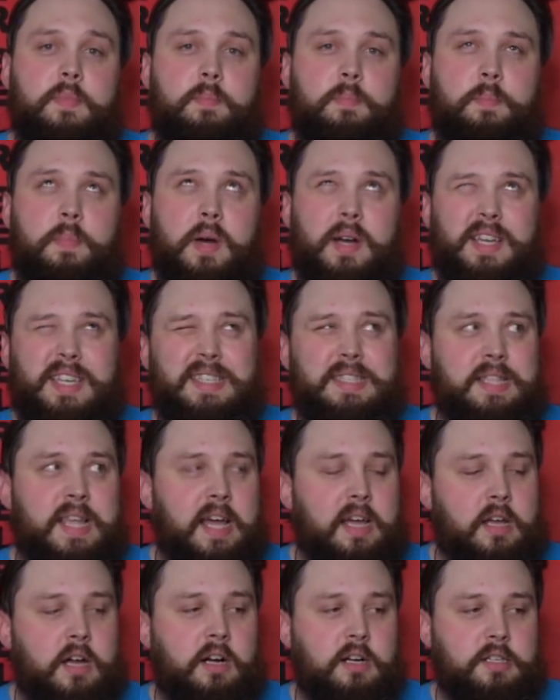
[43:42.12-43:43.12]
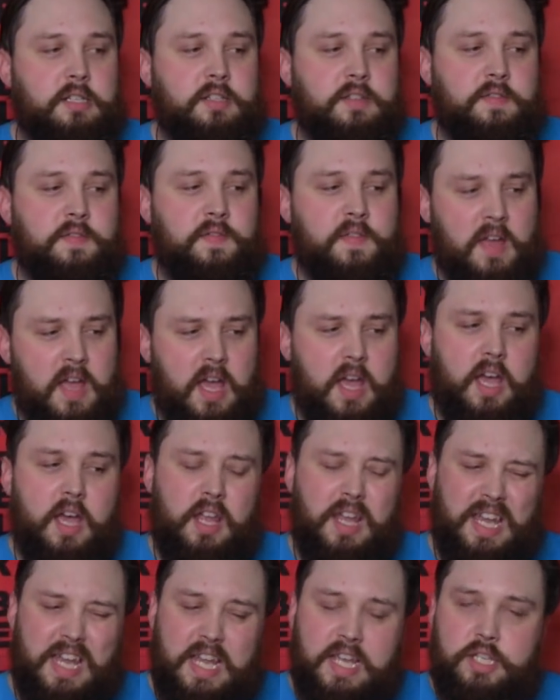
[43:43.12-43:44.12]
but it's that kind of
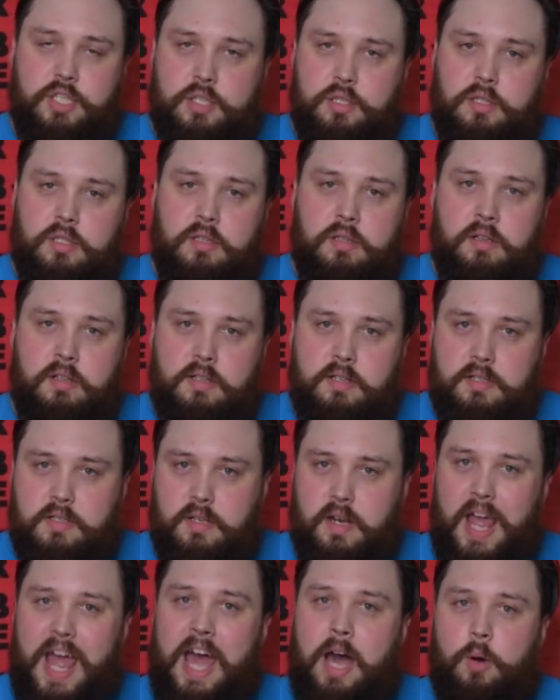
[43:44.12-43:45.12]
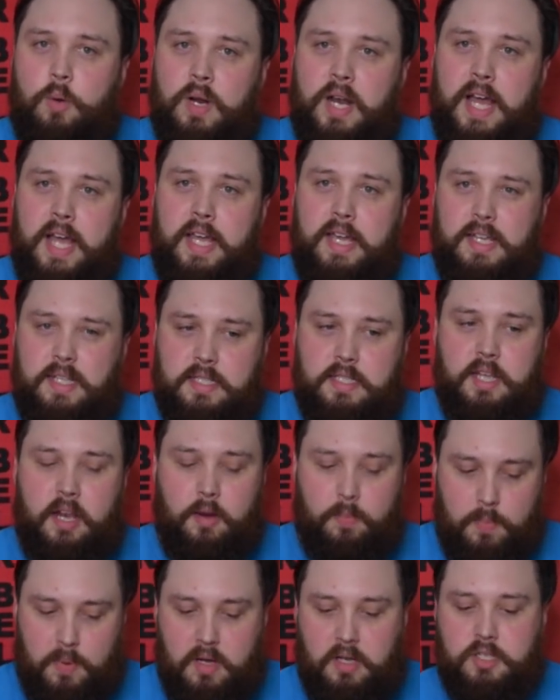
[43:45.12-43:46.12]
initial sort of outlay. Instead
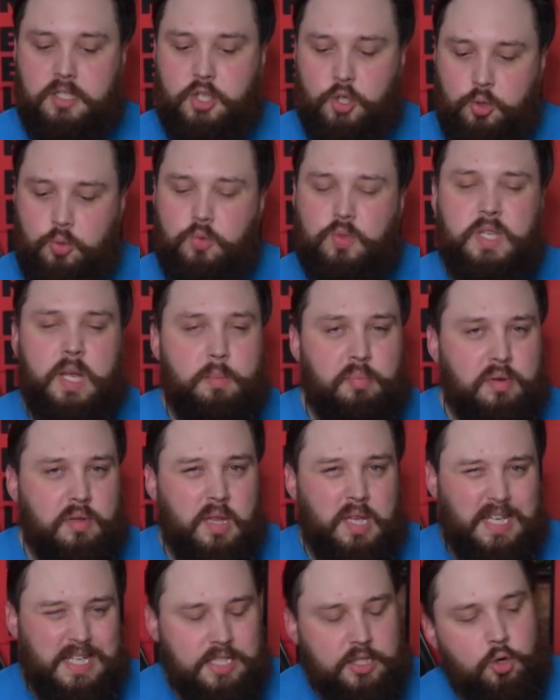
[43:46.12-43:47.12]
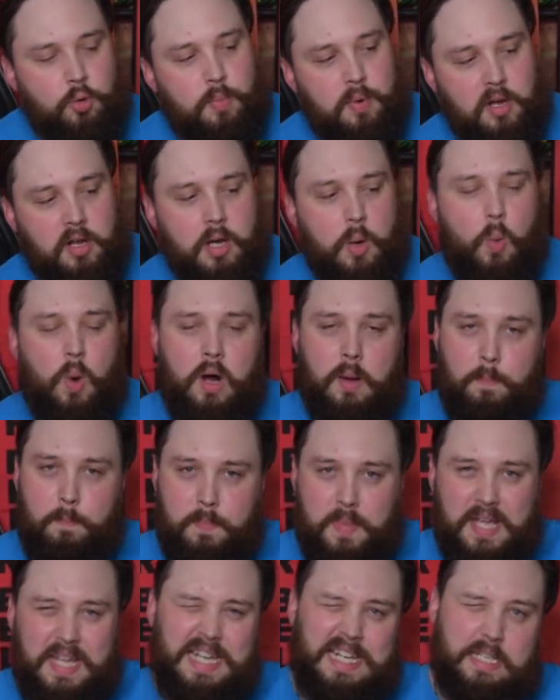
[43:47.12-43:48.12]
of buying two separate things, you're buying one
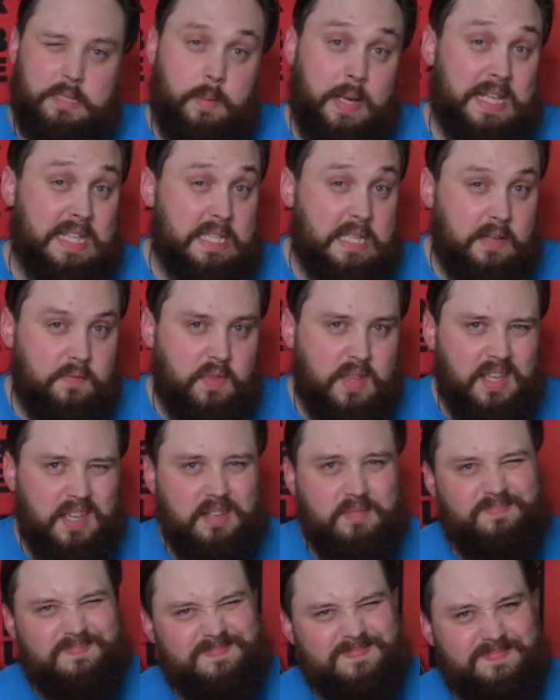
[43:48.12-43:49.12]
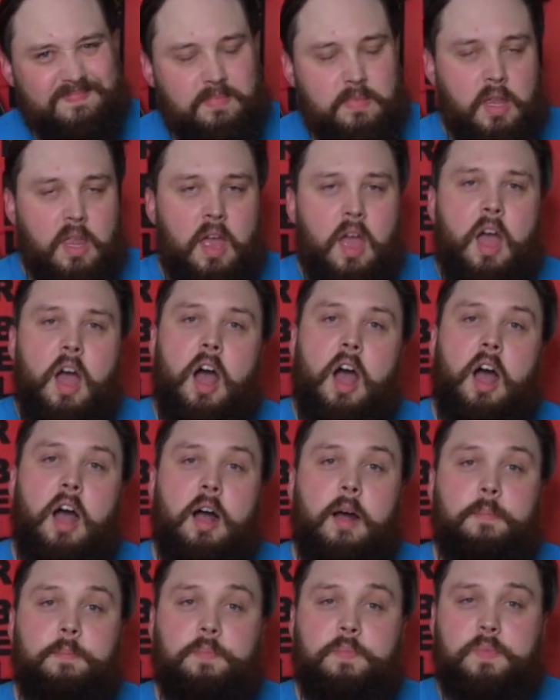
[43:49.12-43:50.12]
big expensive thing.
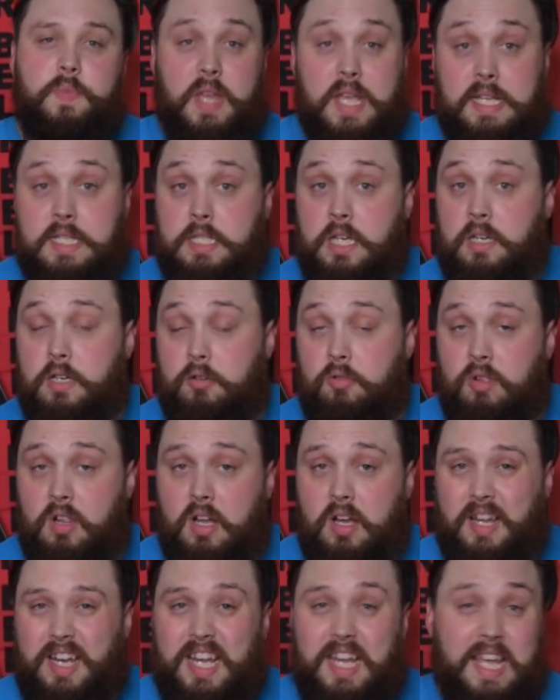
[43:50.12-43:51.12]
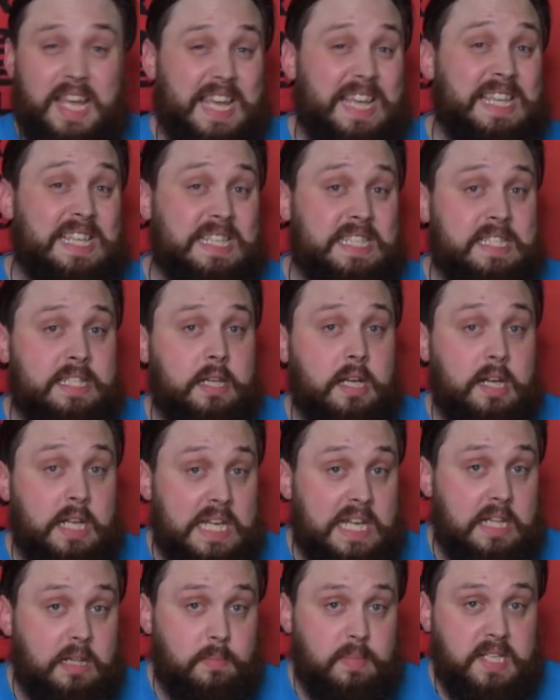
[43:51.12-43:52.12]
The internal lining is a
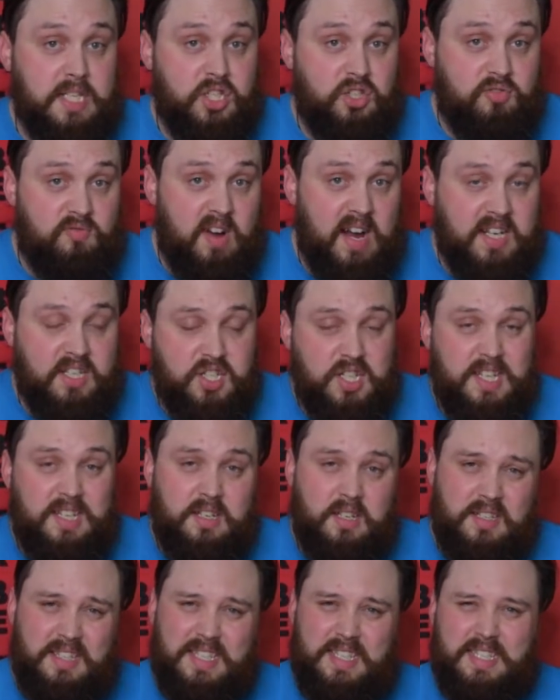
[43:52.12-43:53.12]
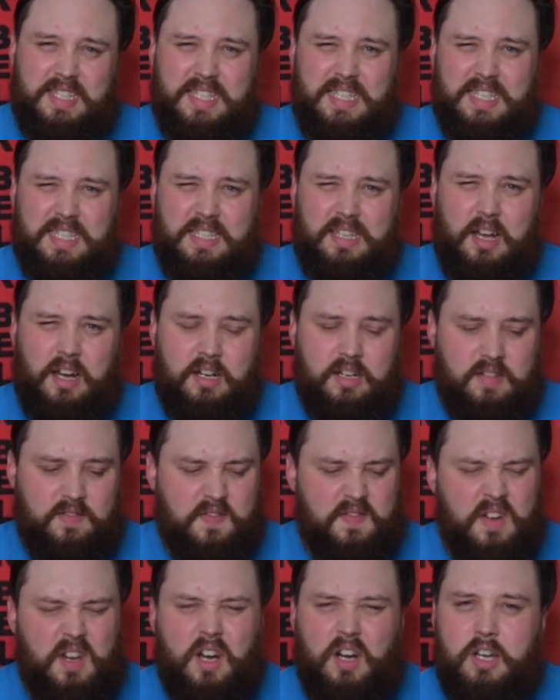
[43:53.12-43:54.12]
little bit scratchy because it's this kind
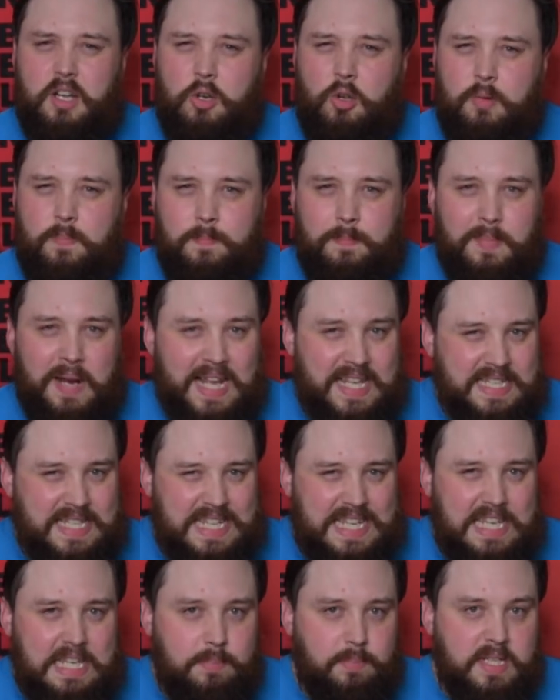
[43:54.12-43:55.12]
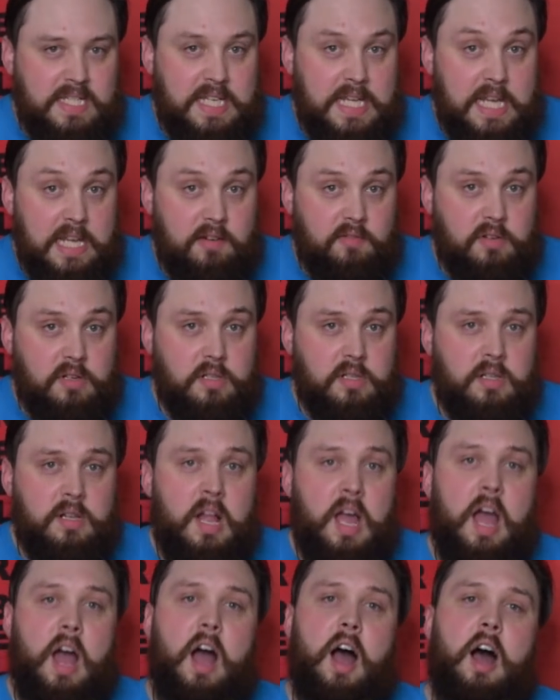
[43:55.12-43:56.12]
of nylon plasticky material,
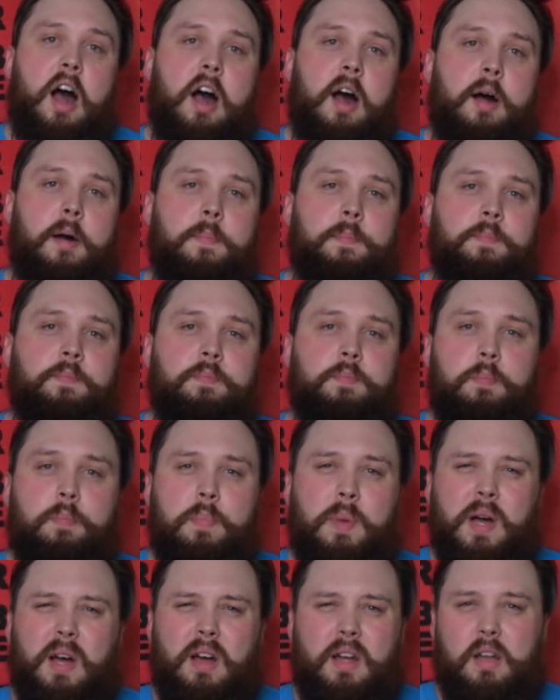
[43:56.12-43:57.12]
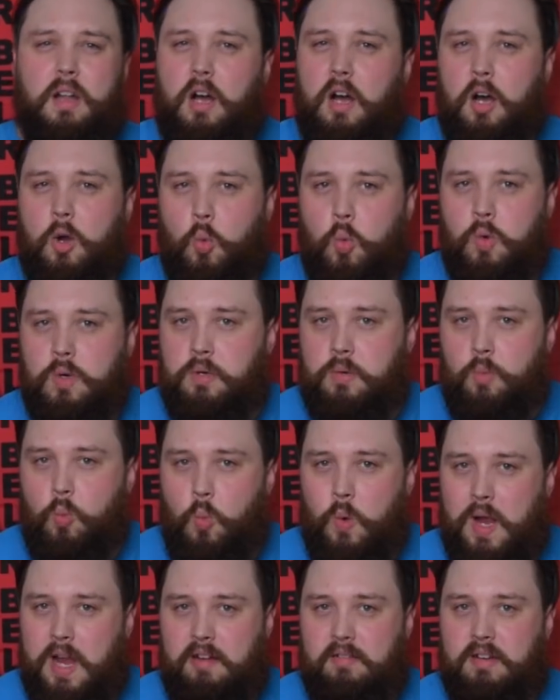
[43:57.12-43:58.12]
but I wouldn't
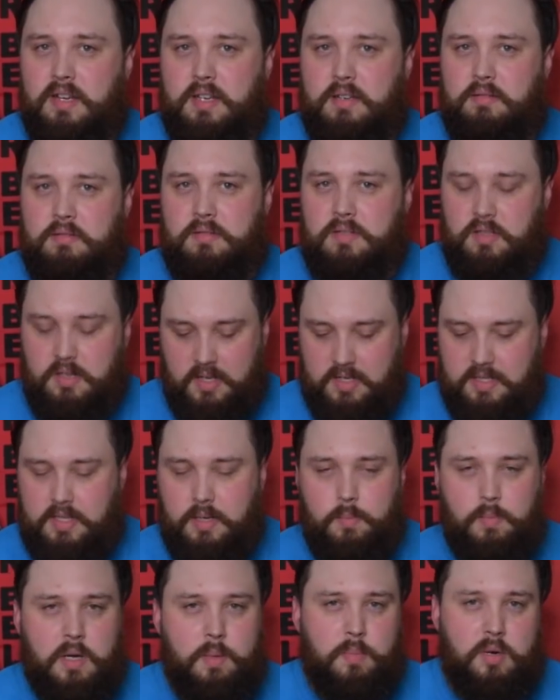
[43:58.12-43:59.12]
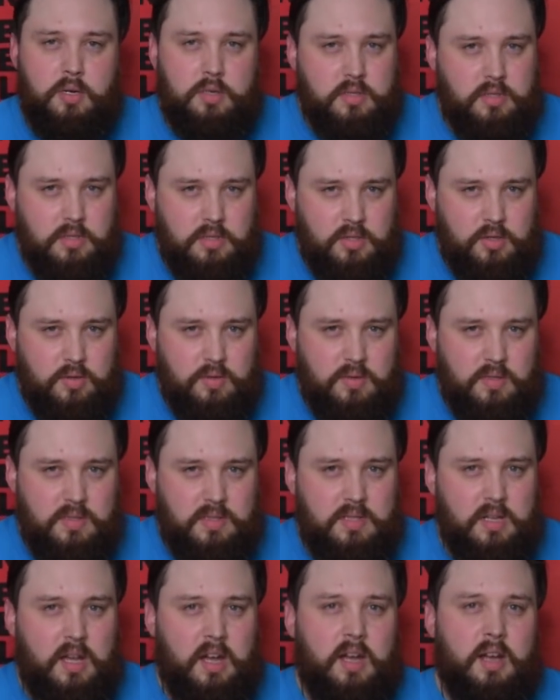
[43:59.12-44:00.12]
wear it just in my boxer
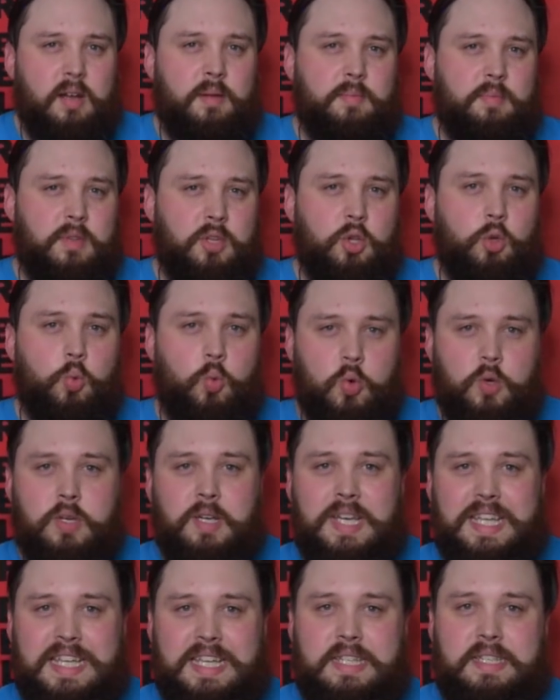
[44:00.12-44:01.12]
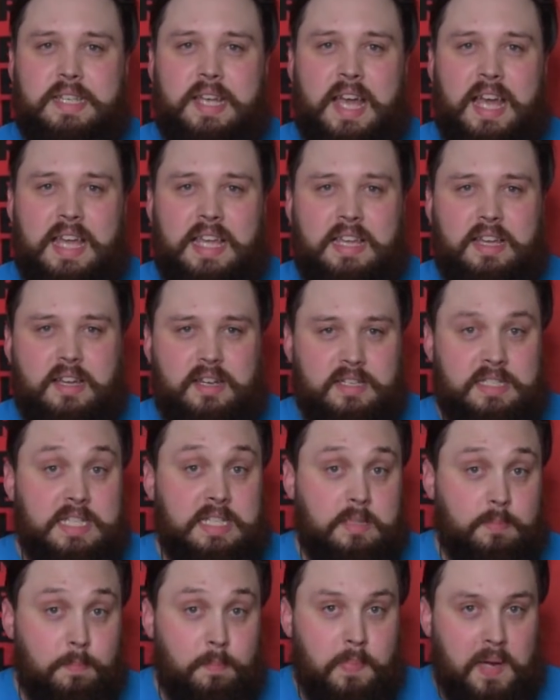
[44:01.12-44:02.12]
shorts. You would need a
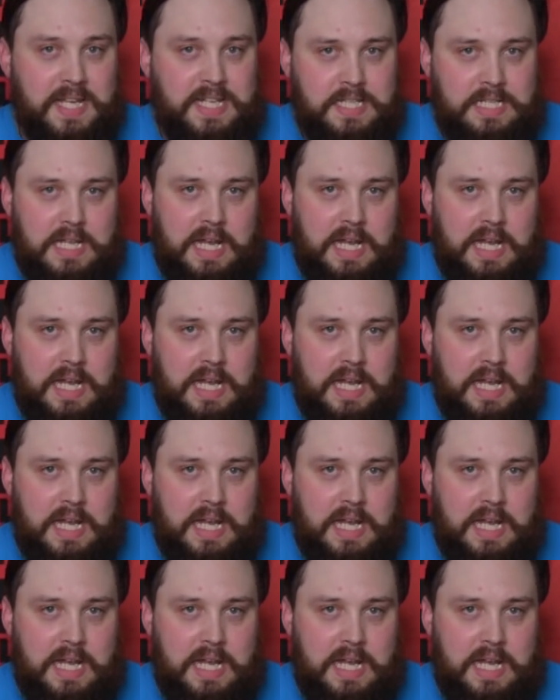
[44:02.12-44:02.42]
decent base